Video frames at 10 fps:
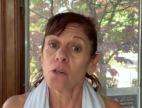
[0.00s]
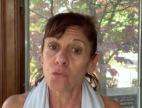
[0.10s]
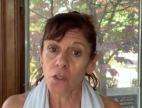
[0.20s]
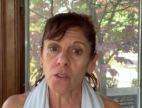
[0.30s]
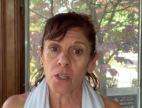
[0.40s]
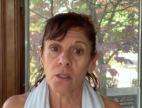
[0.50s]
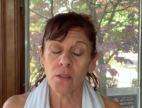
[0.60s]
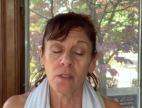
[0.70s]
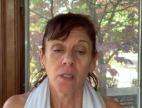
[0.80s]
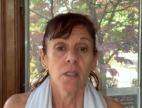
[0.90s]
fuller
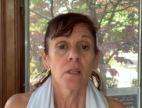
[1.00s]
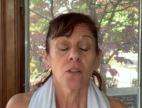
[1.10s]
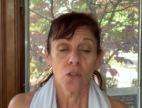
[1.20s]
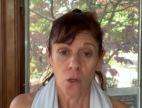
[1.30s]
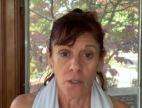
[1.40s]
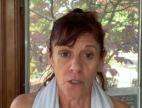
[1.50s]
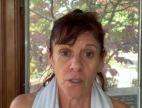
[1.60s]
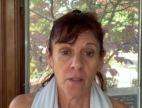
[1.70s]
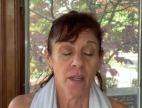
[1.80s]
longer.